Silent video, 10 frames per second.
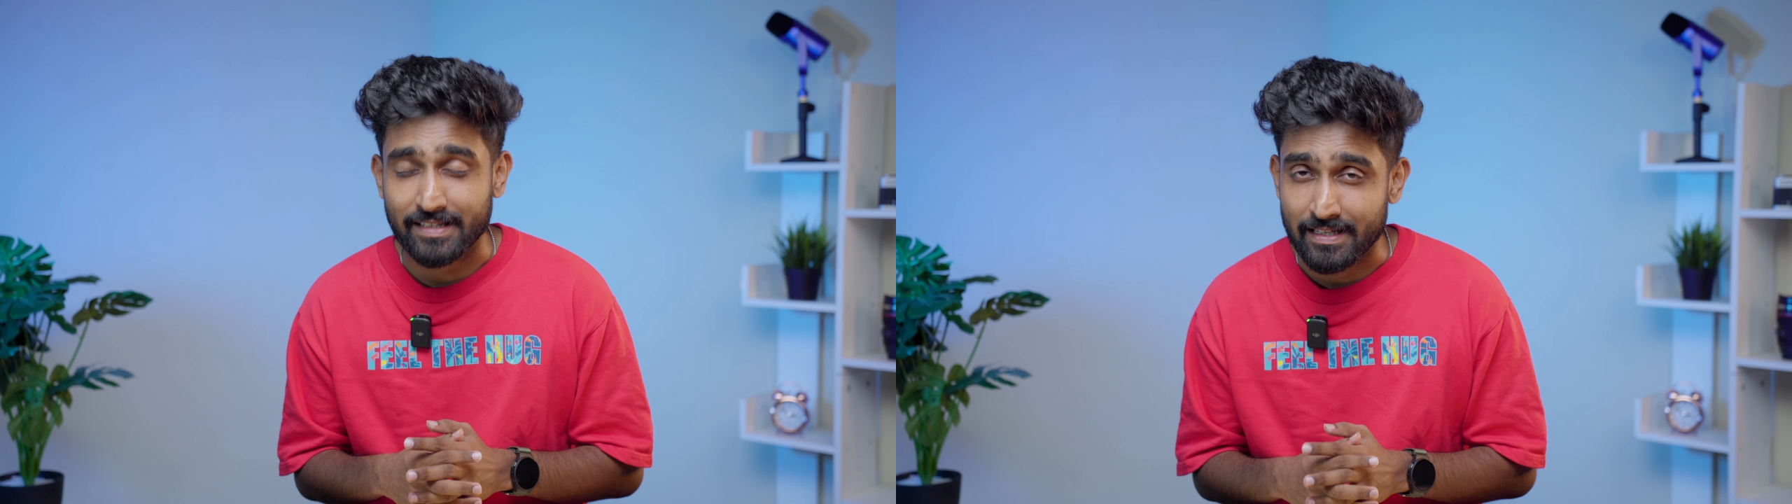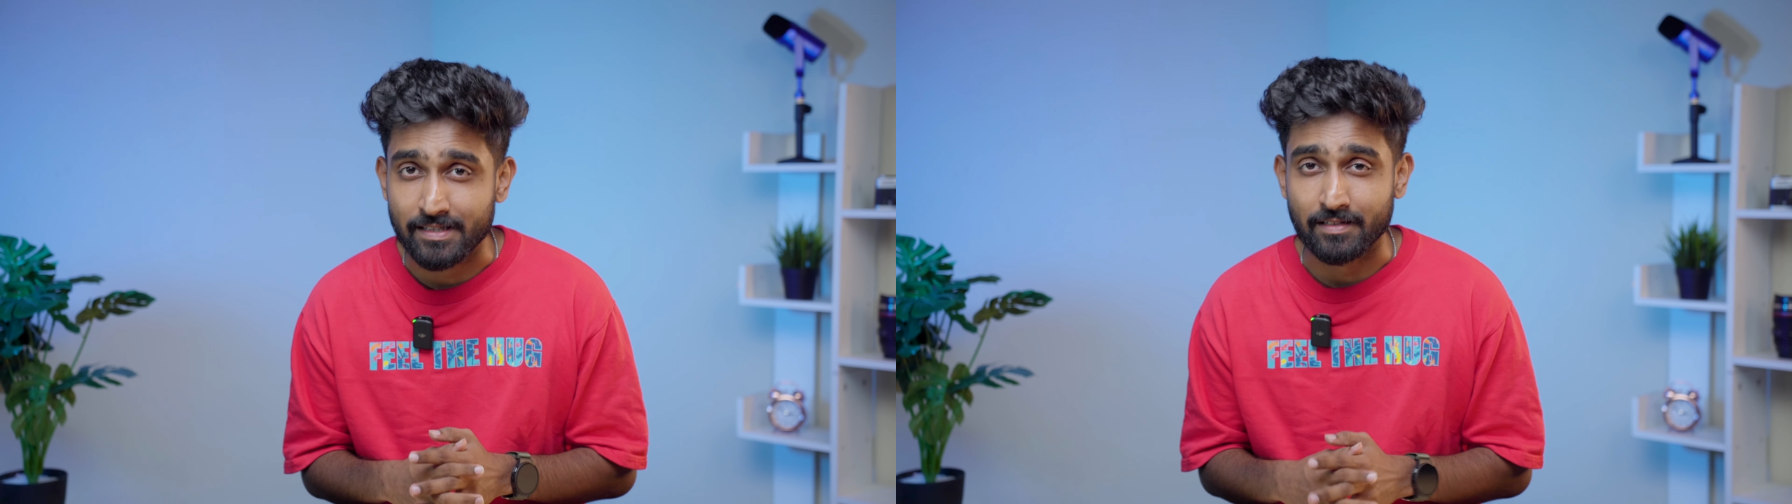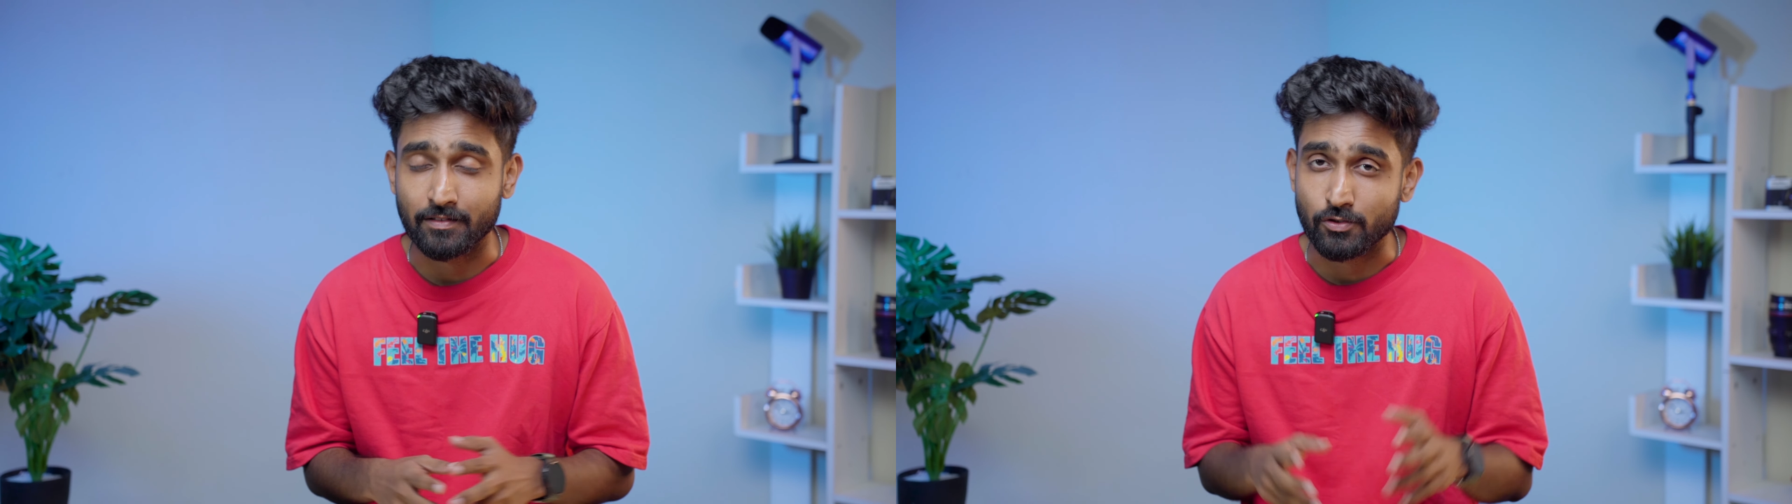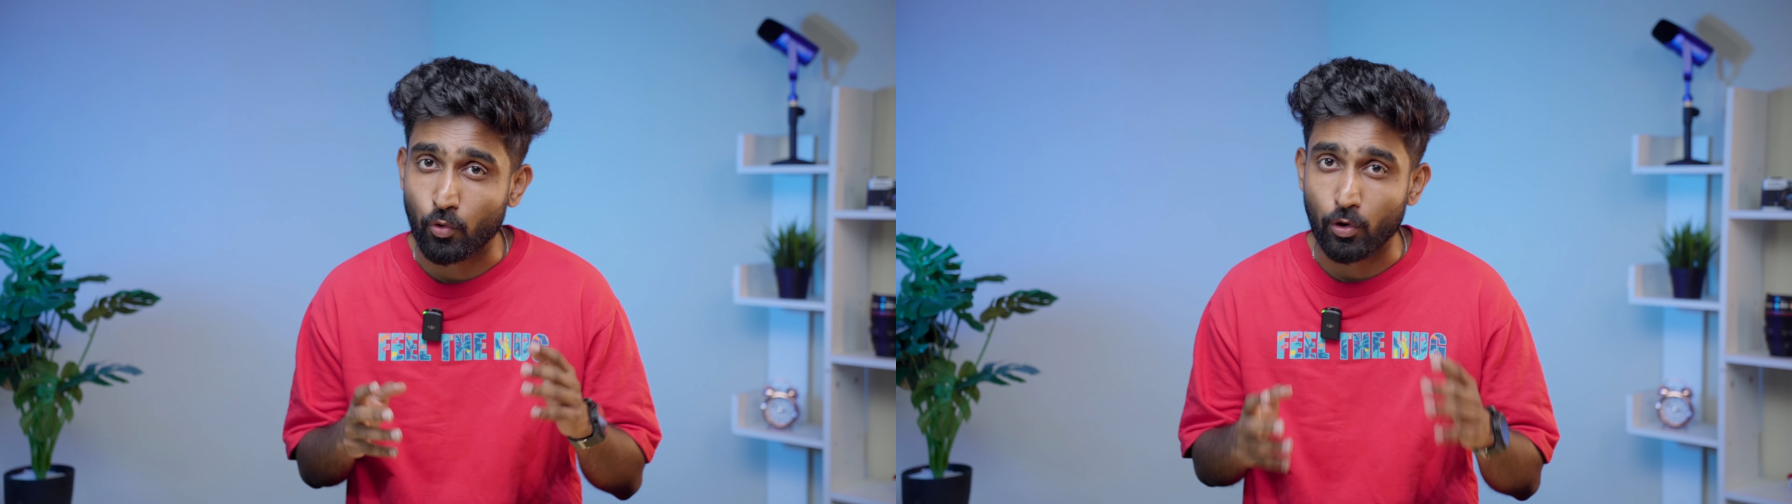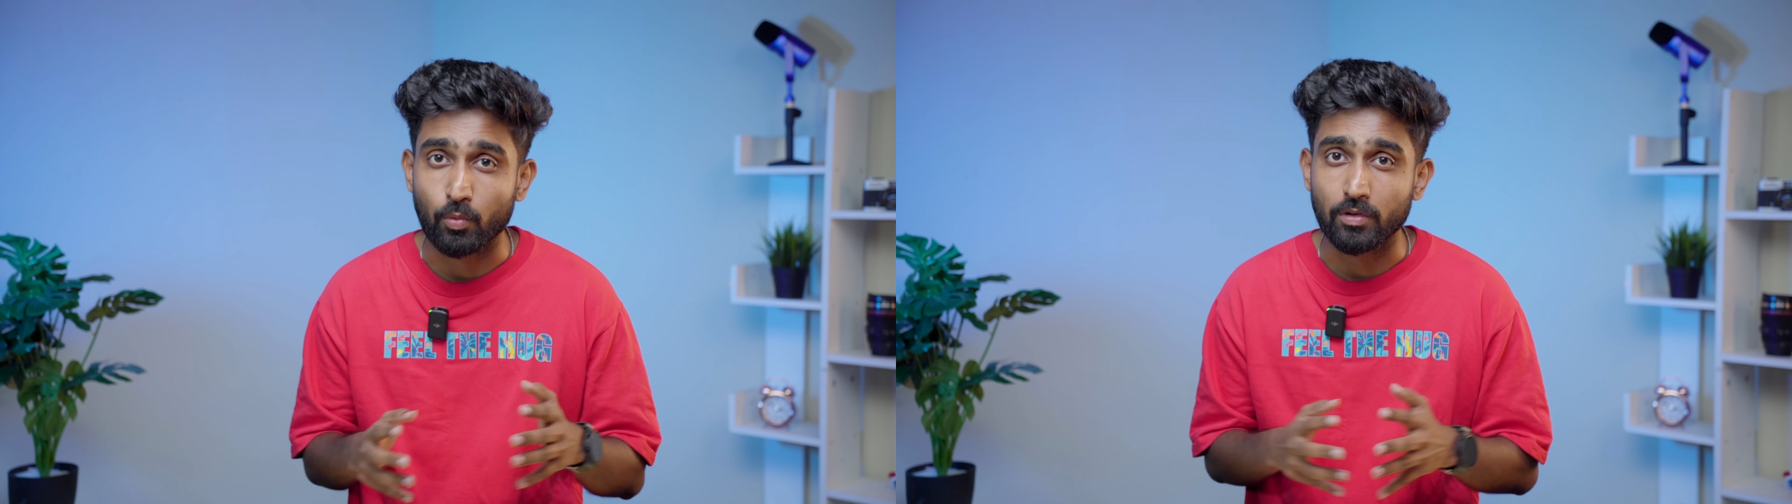sensor in this
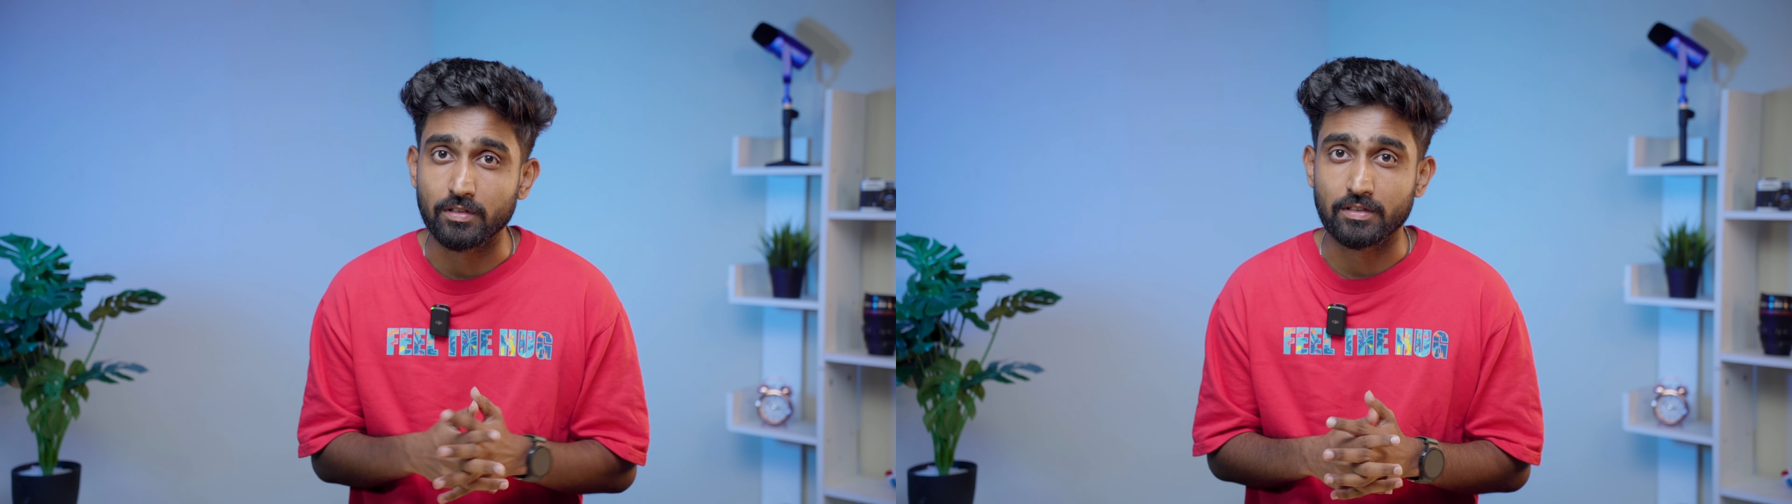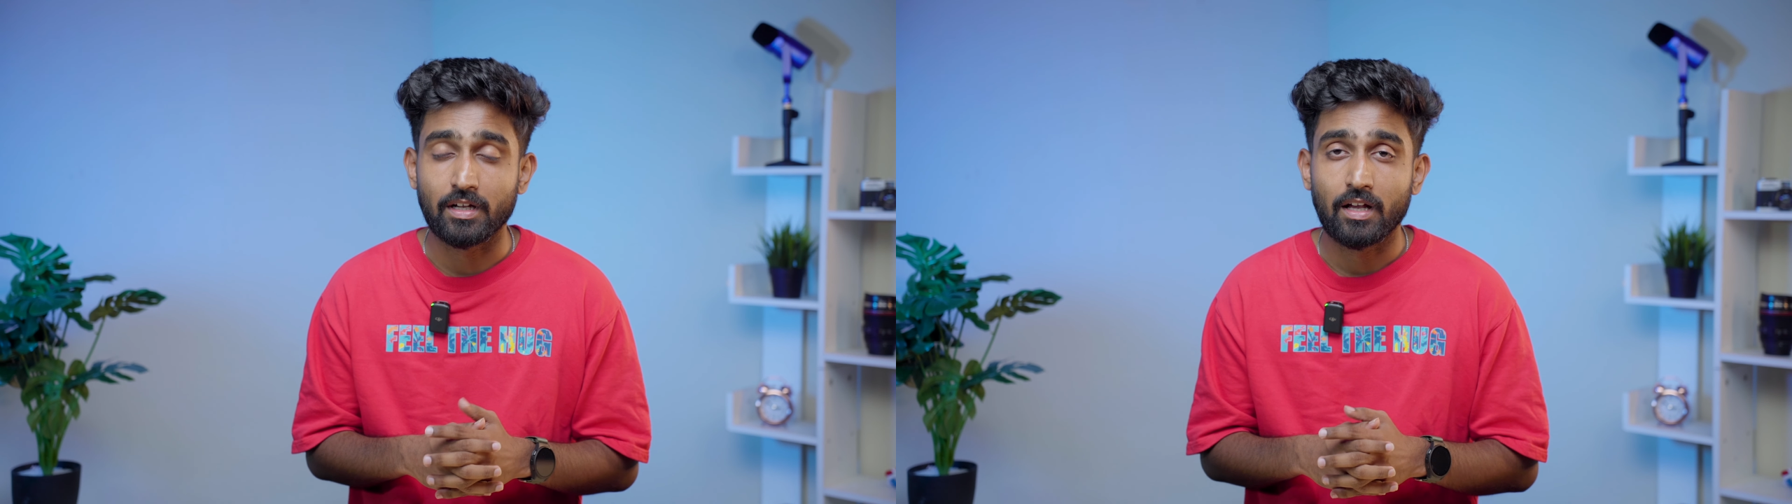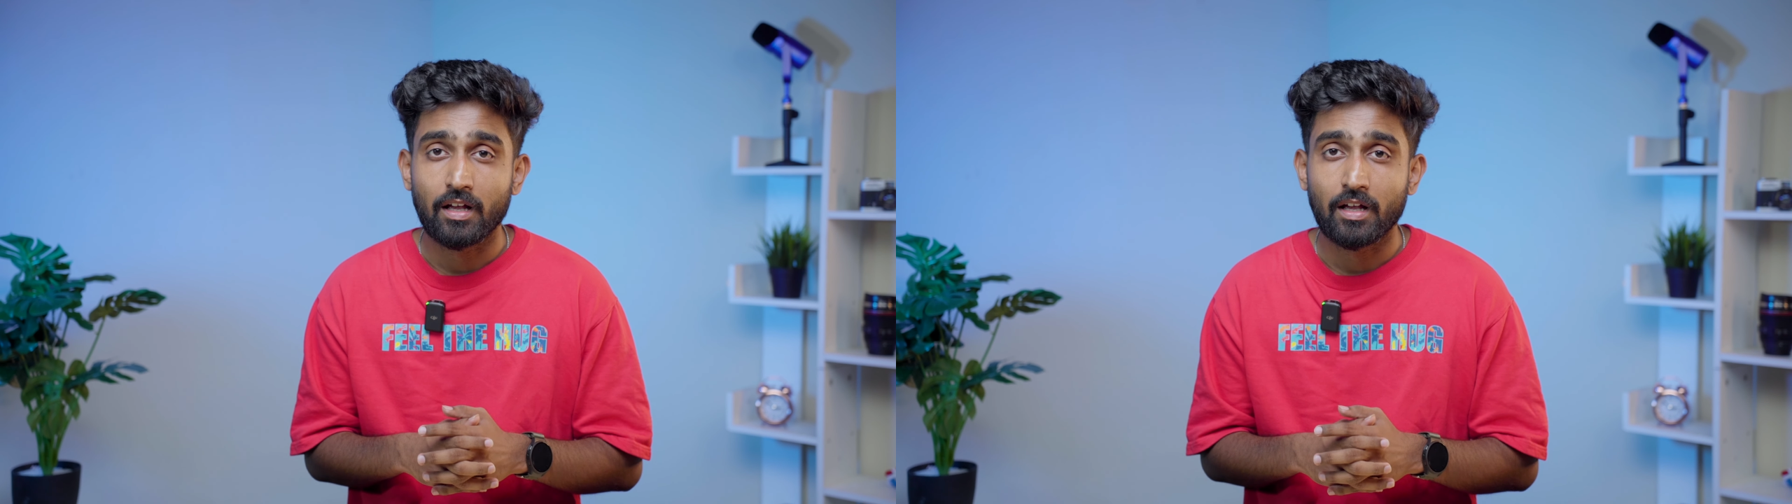whole world.